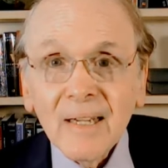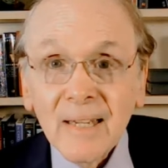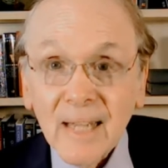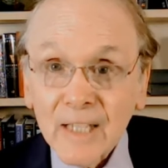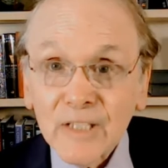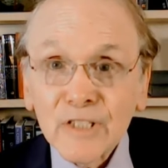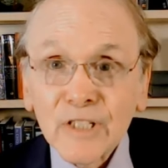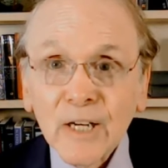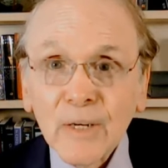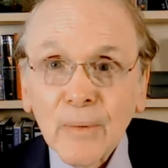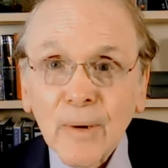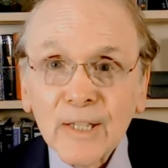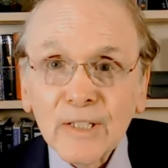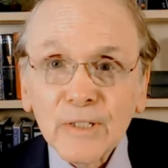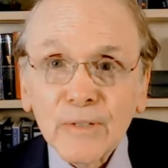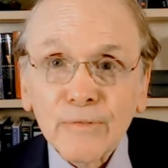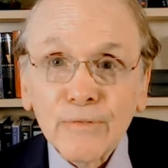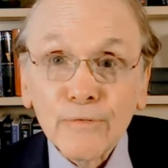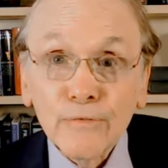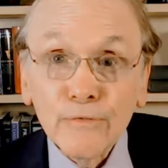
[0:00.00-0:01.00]

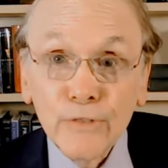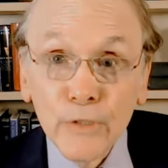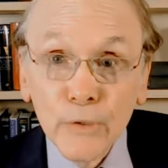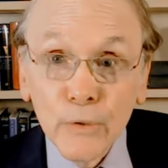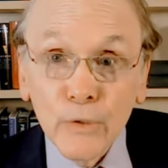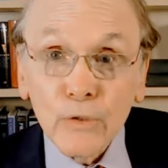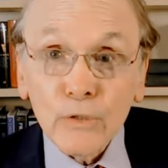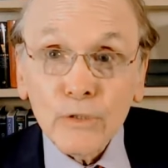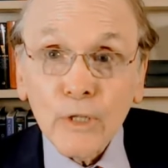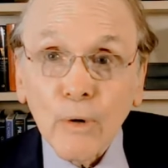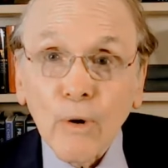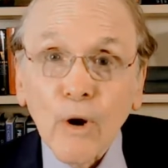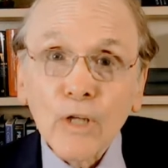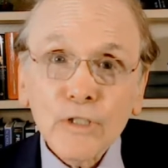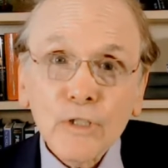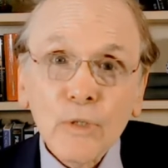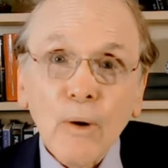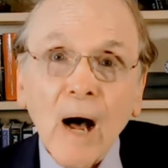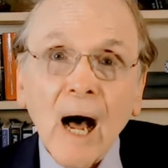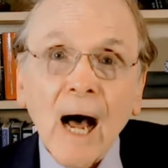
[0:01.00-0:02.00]
Next-generation fuels are
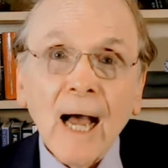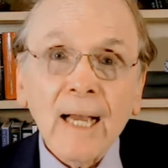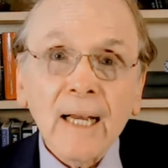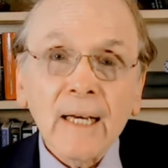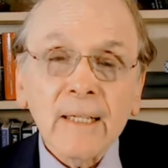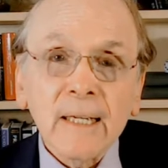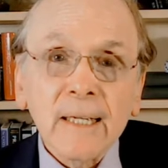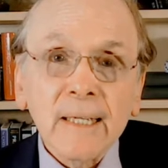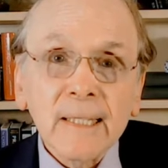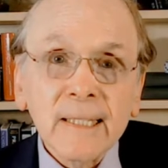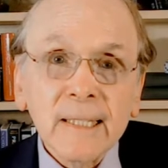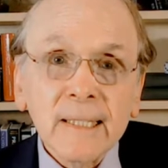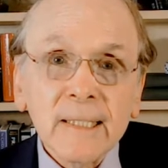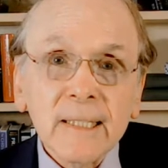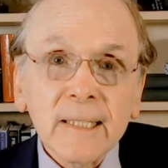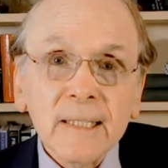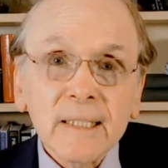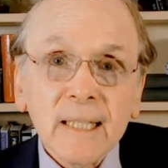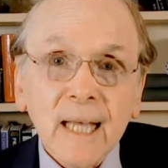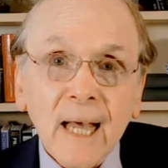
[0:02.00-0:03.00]
also high on
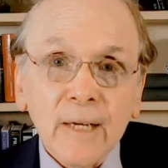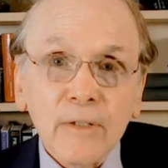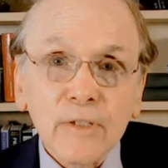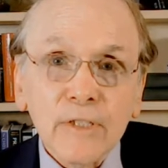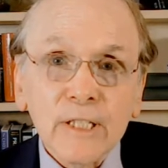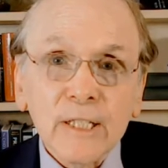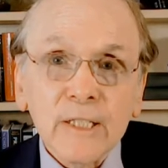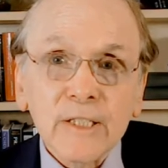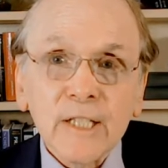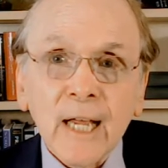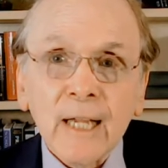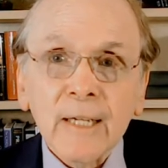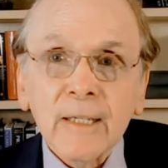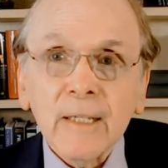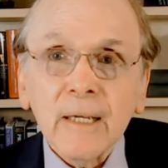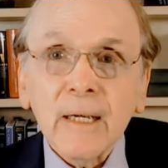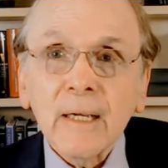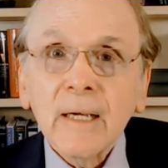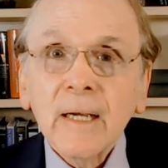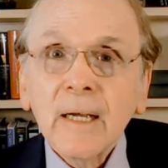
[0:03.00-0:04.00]
India's energy
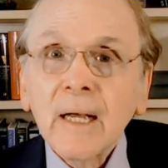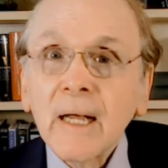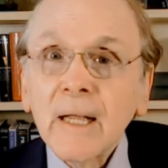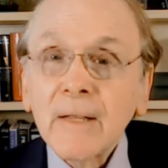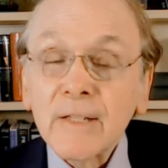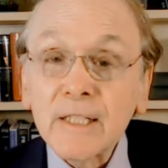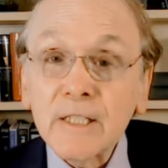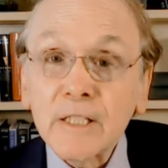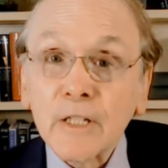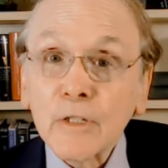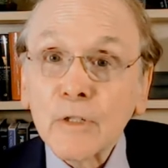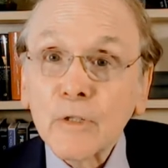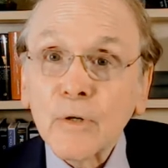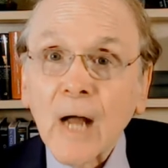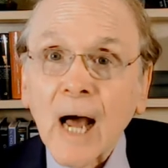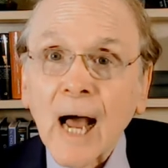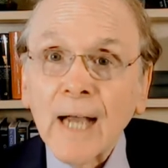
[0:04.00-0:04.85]
agenda. These include